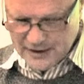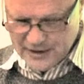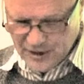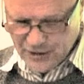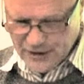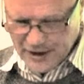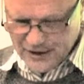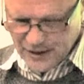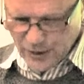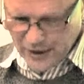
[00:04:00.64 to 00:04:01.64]
So
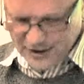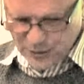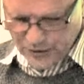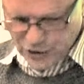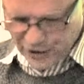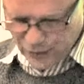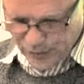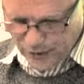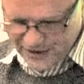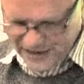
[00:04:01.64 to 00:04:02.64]
there we are, that's one general
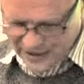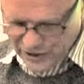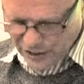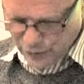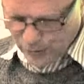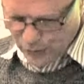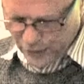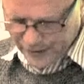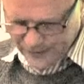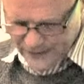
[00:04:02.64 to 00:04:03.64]
point. Second general
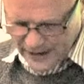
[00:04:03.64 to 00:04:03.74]
point,